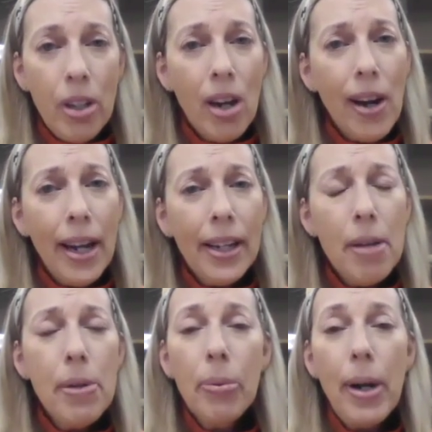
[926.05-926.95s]
our
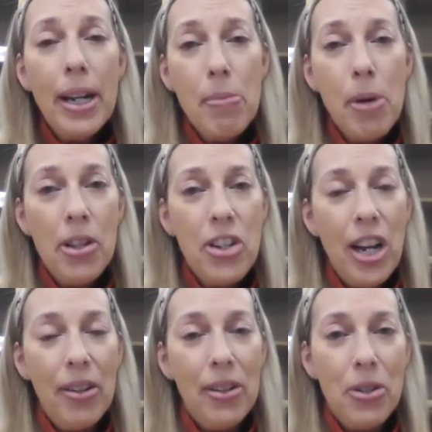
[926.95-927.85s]
academic writing month
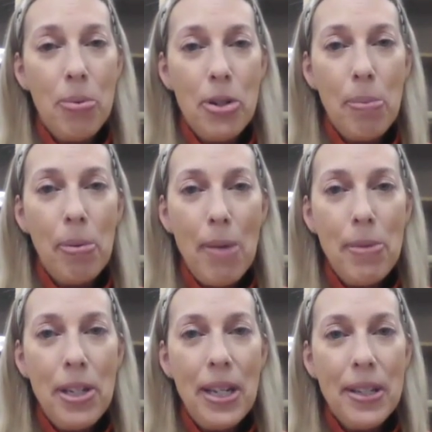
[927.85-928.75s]
challenge, which I
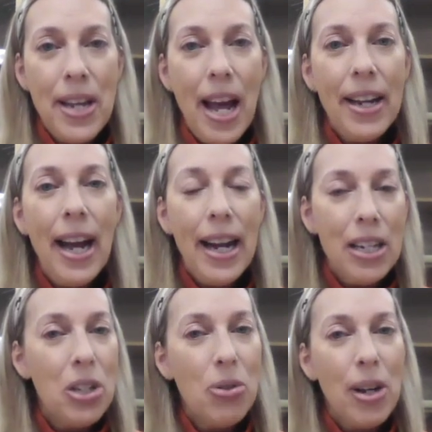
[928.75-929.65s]
promise is not a high
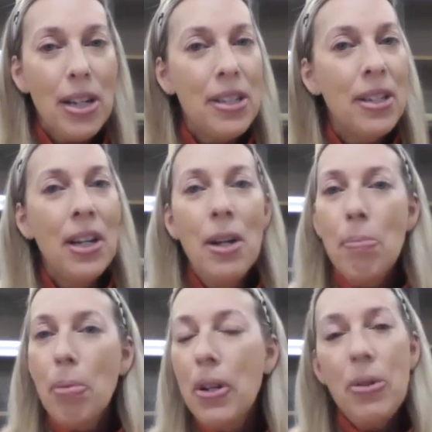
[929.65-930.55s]
stress,
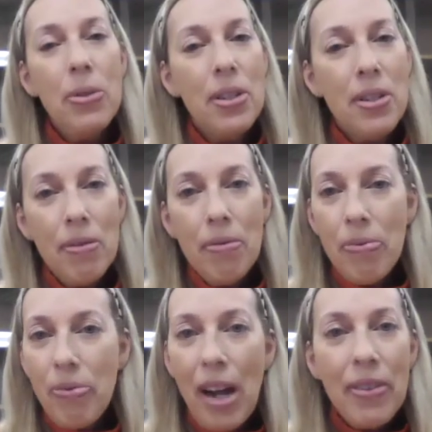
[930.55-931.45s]
produce
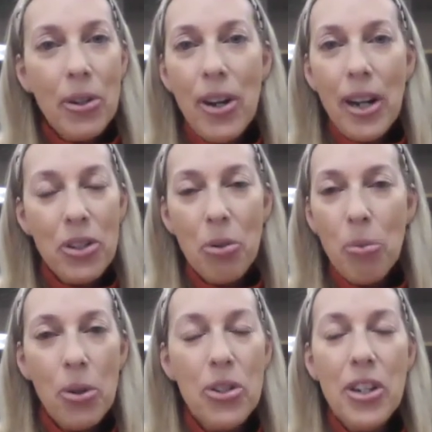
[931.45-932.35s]
500 extra
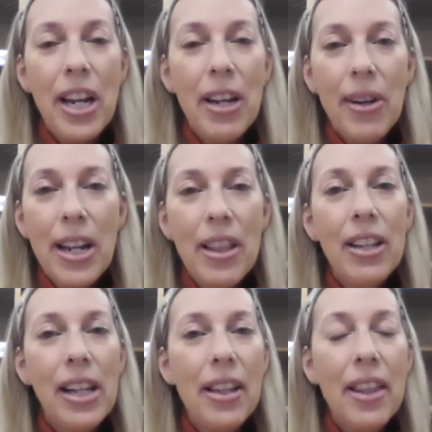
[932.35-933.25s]
words today or anything
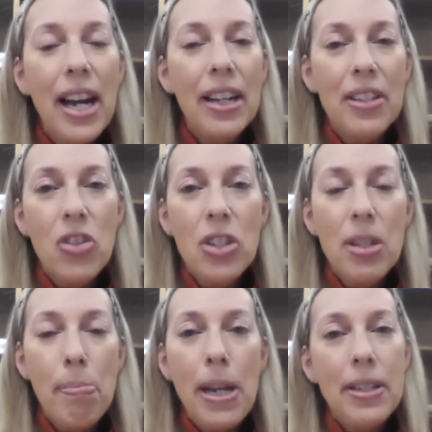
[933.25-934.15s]
like that. It's just
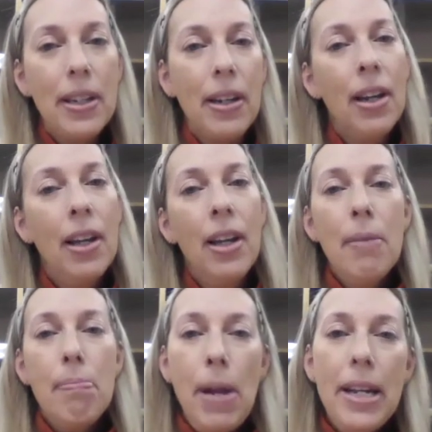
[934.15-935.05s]
some basic
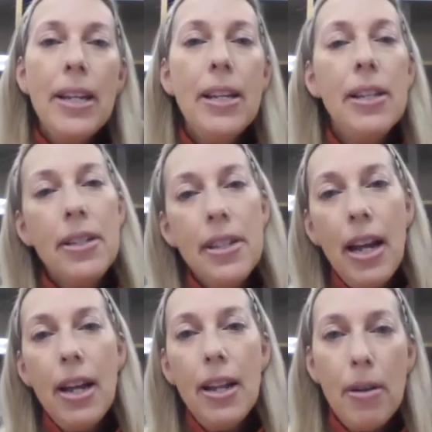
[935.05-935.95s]
maintenance
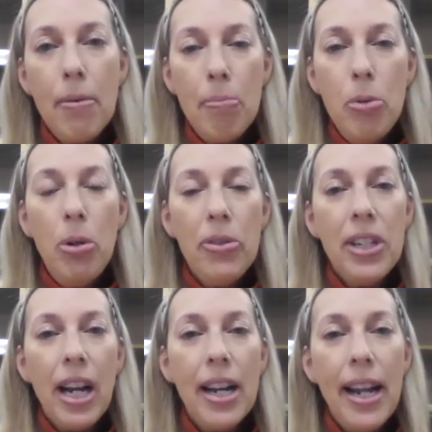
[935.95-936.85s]
and moves
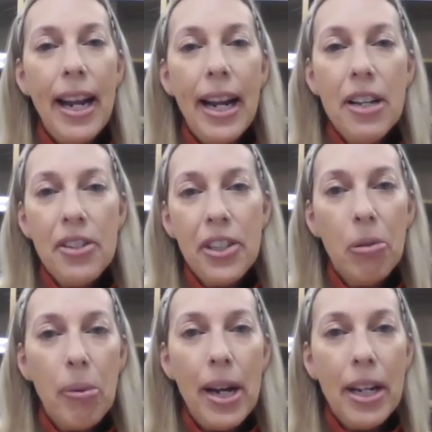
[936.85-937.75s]
to kind of hang on to
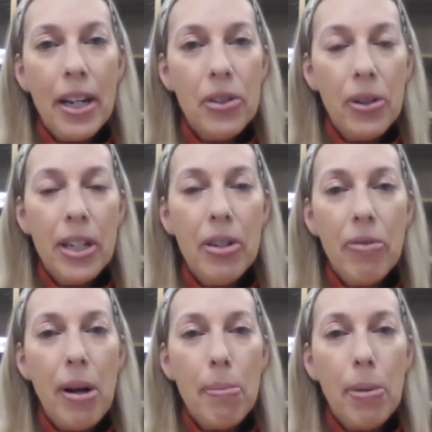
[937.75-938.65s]
your writing during
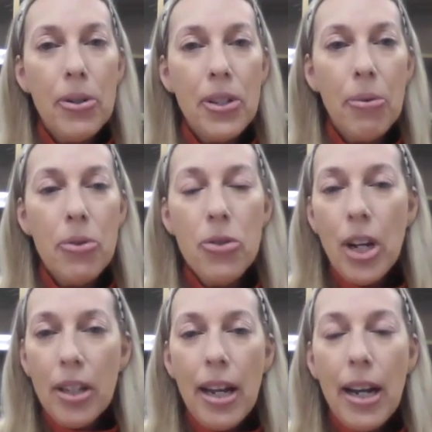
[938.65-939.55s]
November. So
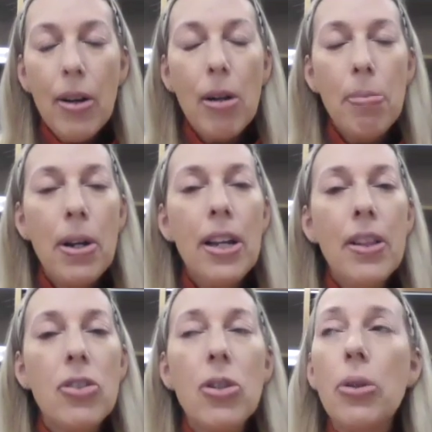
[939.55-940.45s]
check that out. I'll put it in
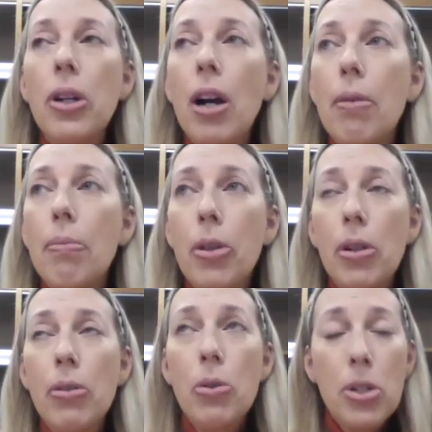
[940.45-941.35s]
the show,
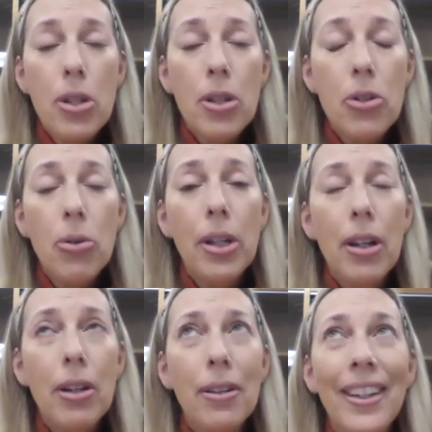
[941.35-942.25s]
the notes in the show link.
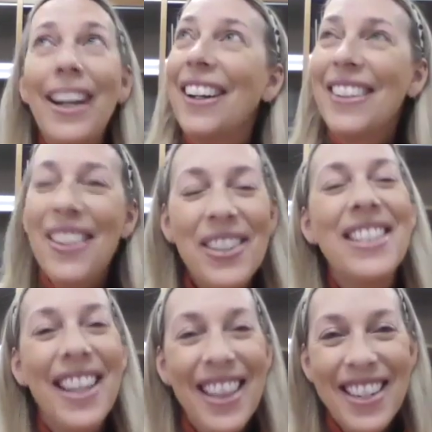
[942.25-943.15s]
Yeah,
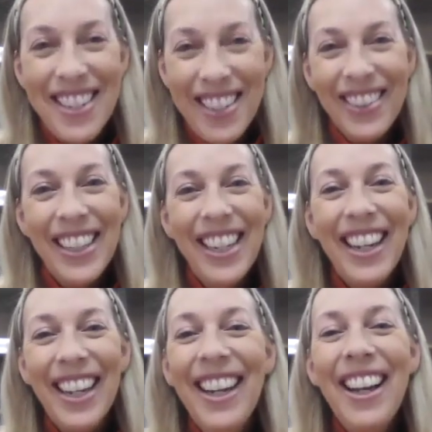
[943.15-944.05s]
notes in the show link.